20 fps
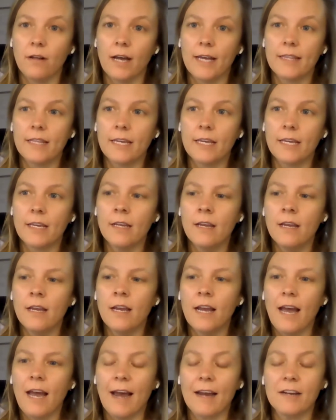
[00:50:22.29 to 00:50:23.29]
I think
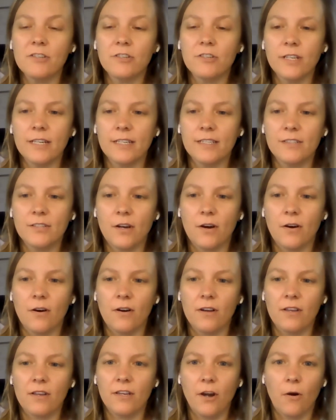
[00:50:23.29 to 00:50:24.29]
actually,
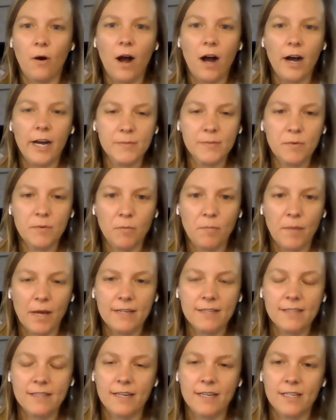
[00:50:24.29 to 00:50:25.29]
so, you know, hospital
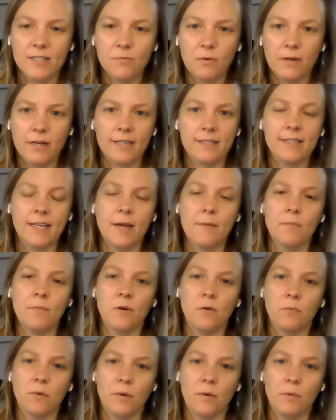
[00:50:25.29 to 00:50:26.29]
medicine is one
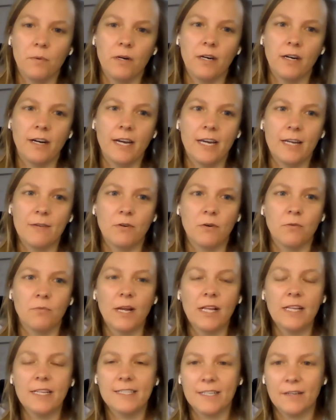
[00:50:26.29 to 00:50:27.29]
example where we're kind of a
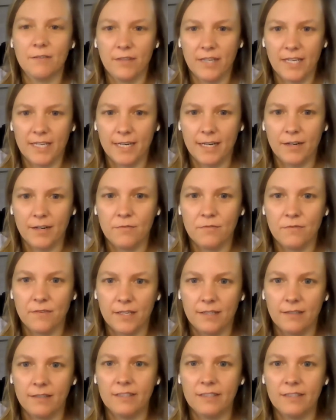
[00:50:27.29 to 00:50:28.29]
relatively young
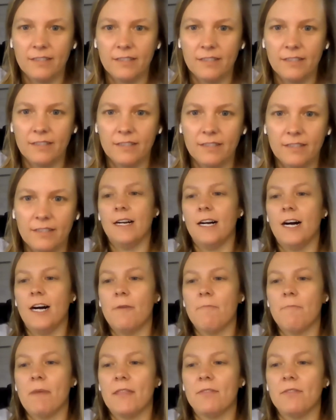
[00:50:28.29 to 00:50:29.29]
field
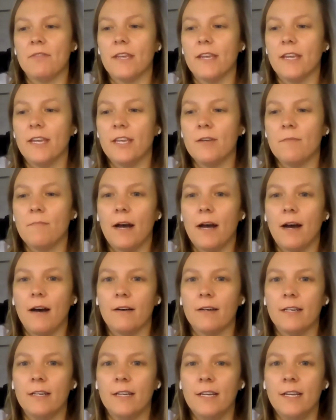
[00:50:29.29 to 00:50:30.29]
um, and thinking
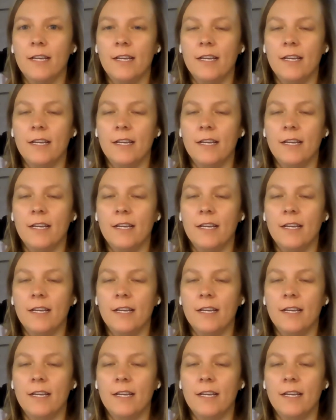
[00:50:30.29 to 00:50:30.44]
about